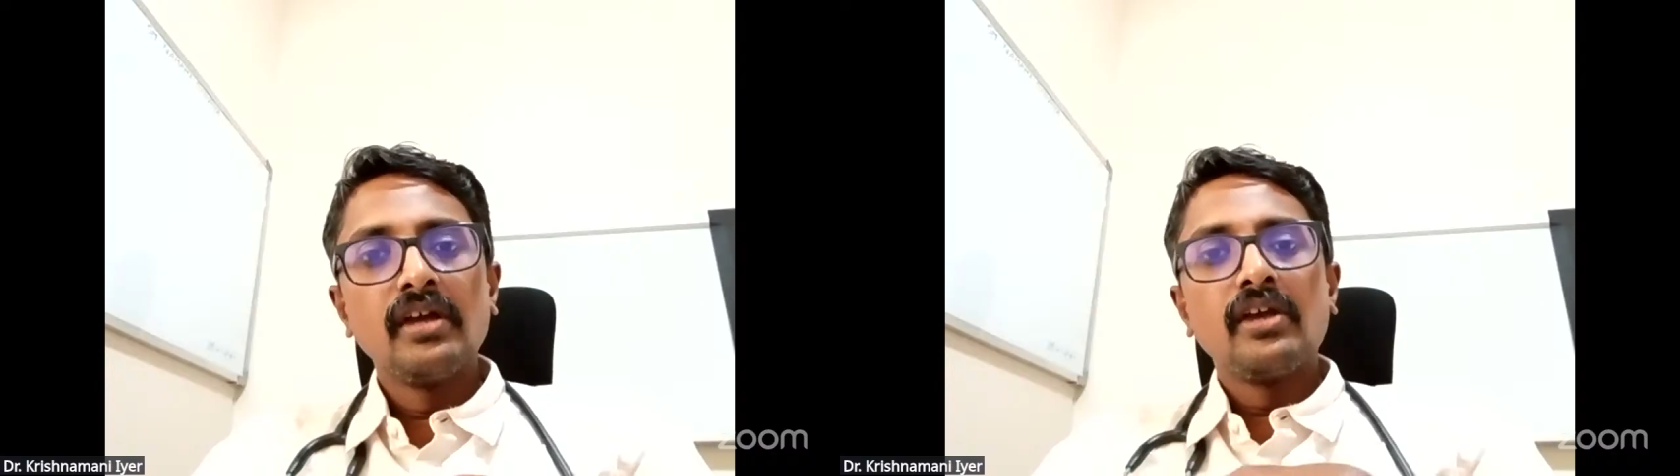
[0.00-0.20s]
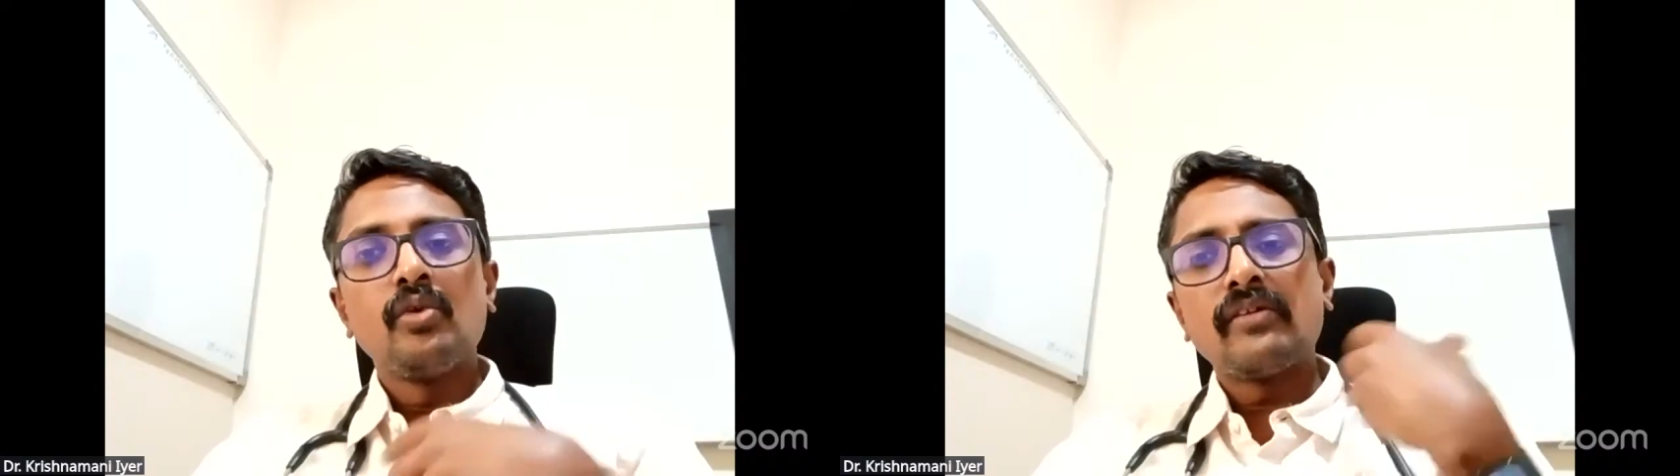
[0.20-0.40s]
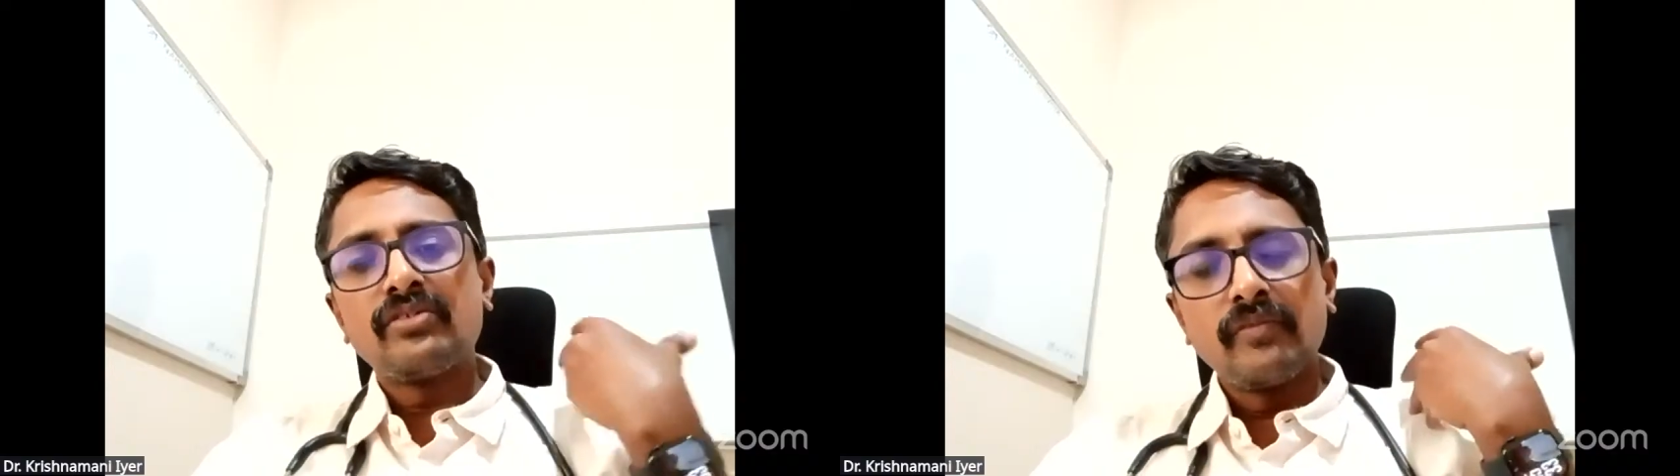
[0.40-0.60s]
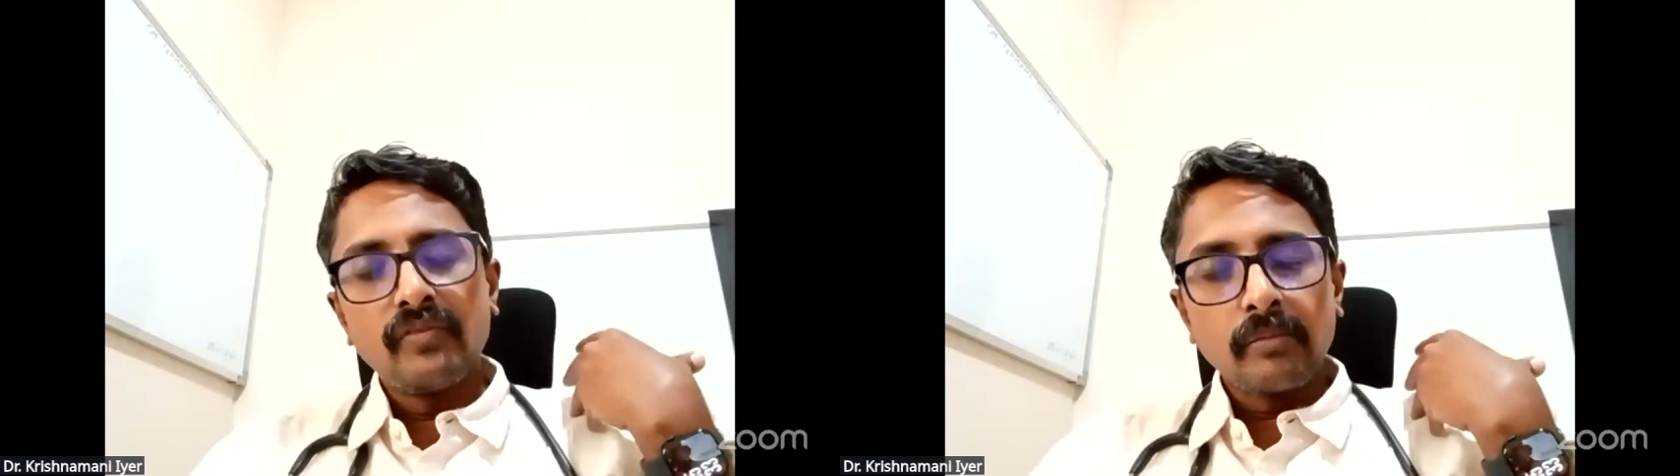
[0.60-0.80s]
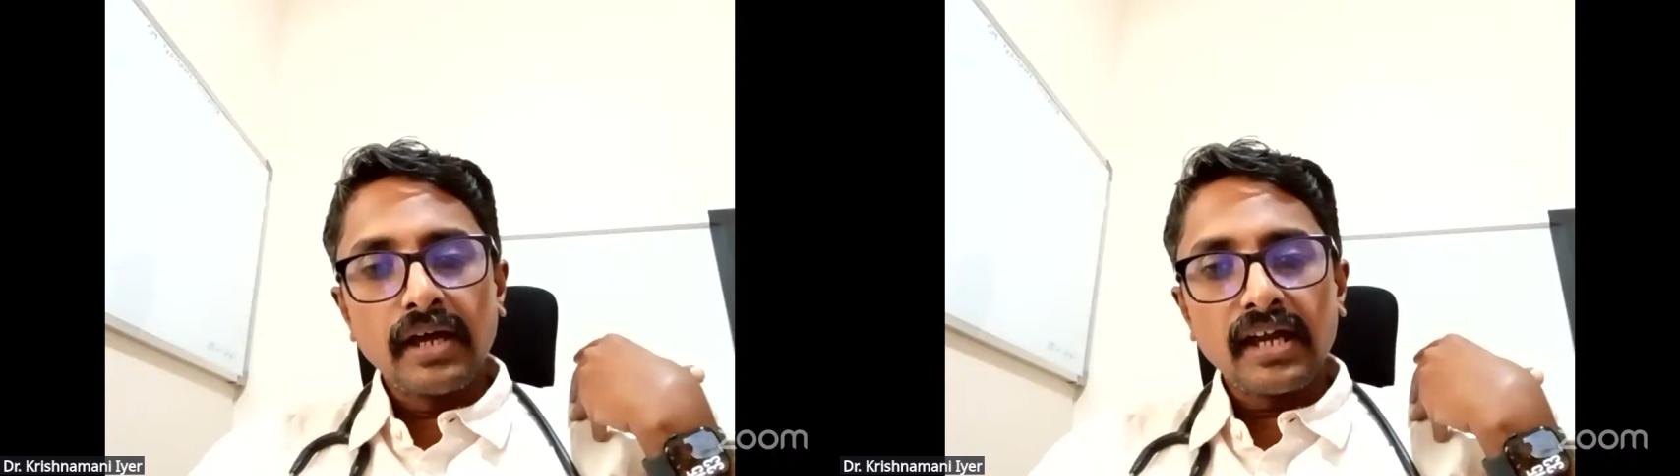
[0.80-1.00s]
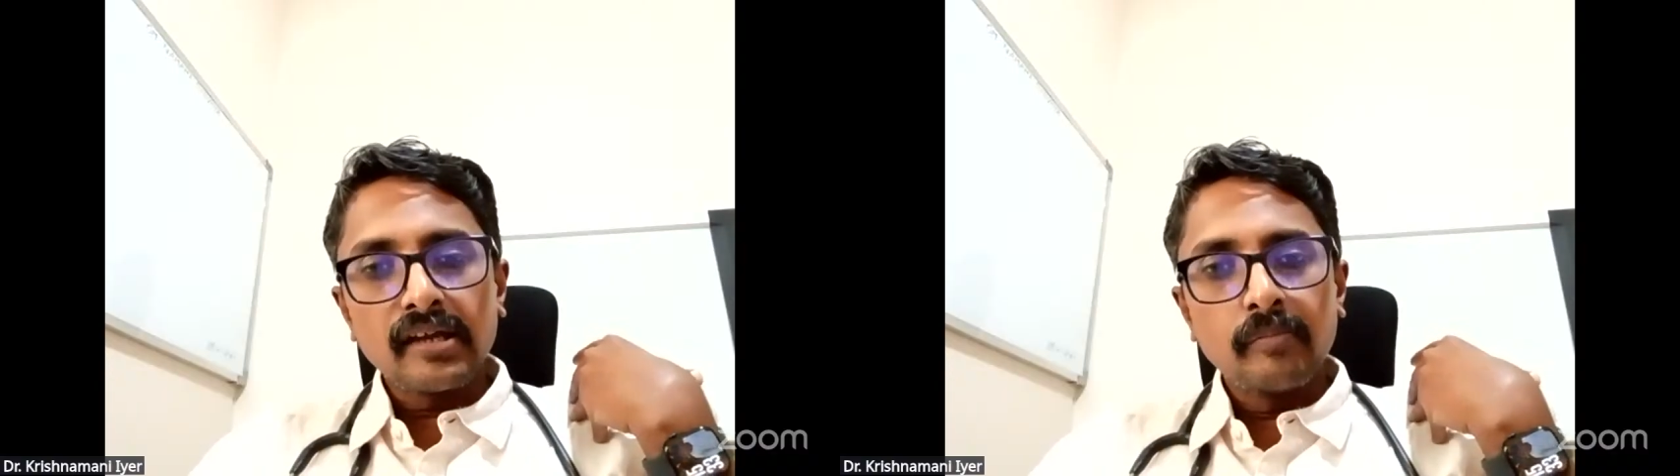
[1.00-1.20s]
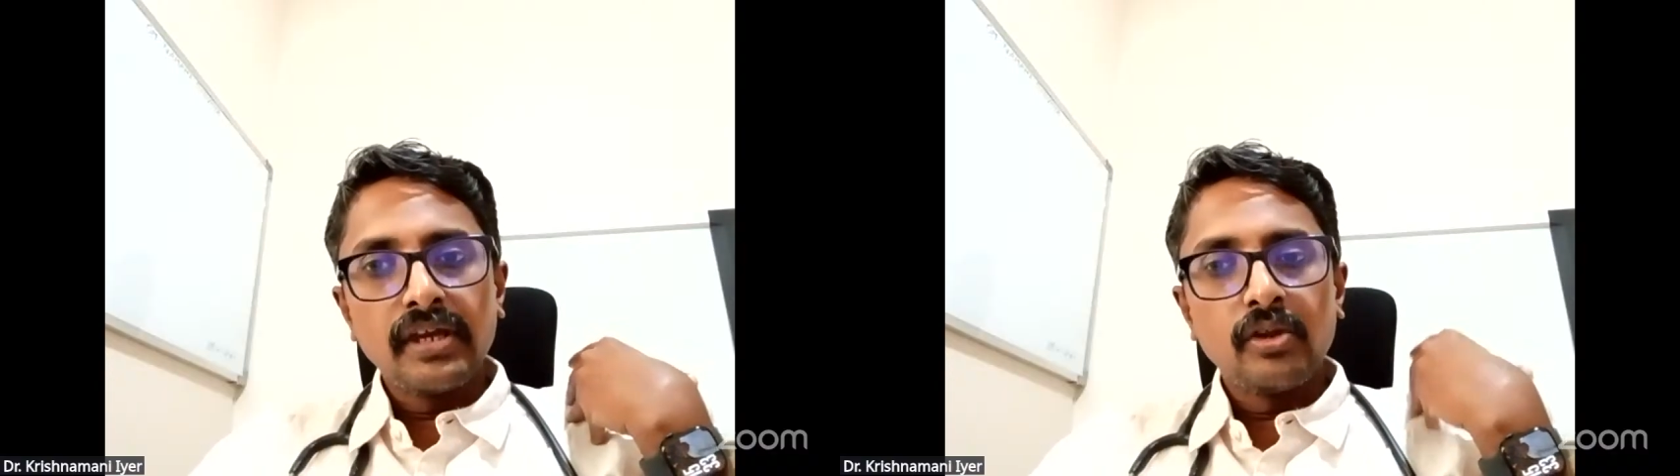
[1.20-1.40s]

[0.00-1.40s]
you have severe back pain,